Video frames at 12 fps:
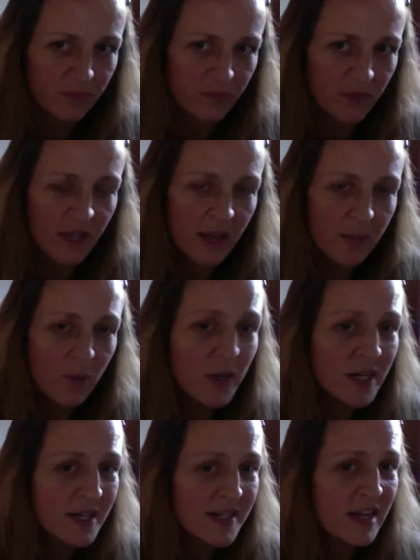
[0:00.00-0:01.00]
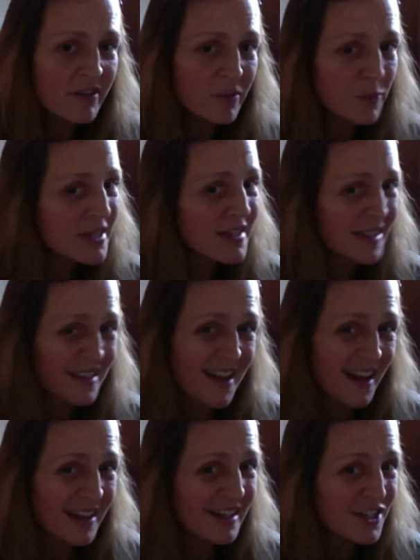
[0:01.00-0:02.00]
Okay, but what I discovered recently is
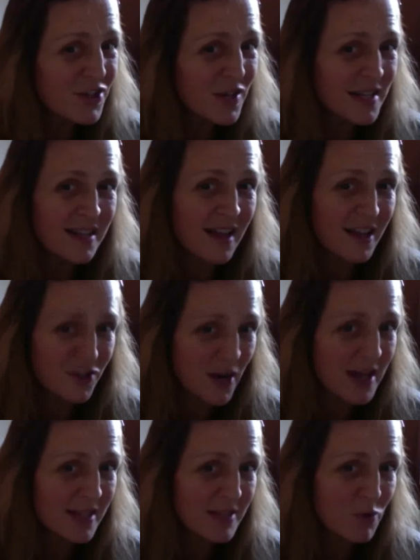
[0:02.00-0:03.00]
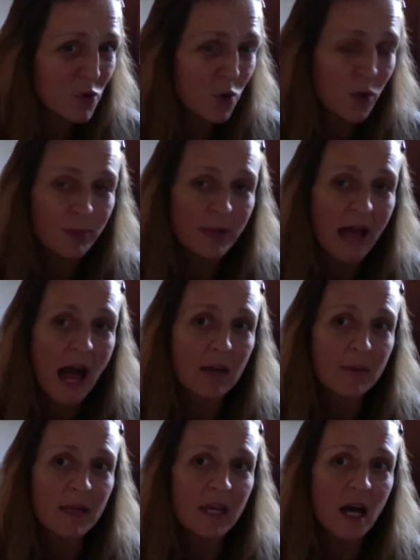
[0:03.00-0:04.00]
I need to address mucoid plaque,
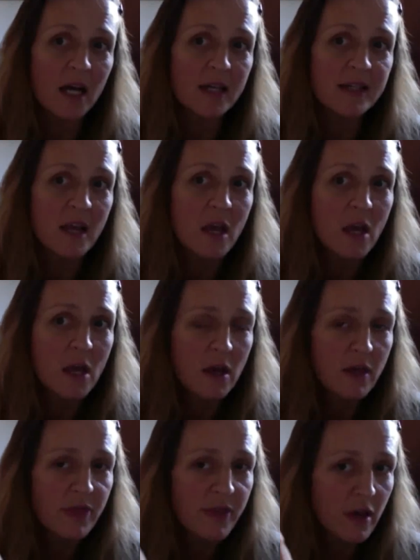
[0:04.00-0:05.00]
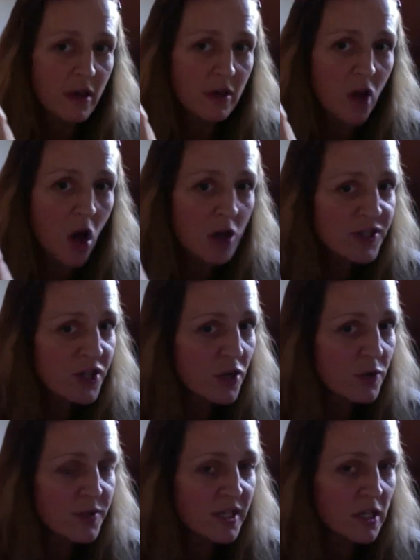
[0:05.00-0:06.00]
because the
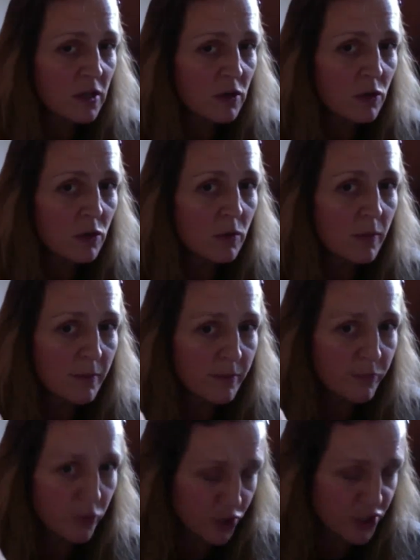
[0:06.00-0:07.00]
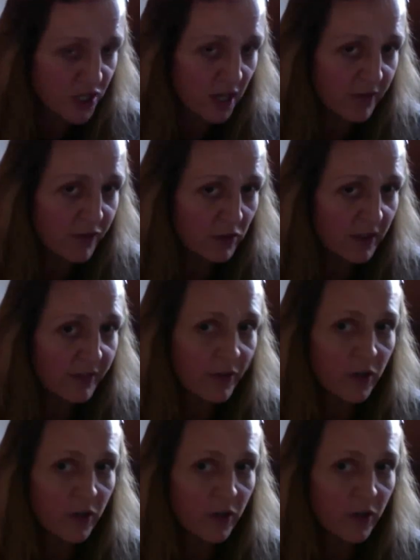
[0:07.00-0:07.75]
gallstones that you push out of your liver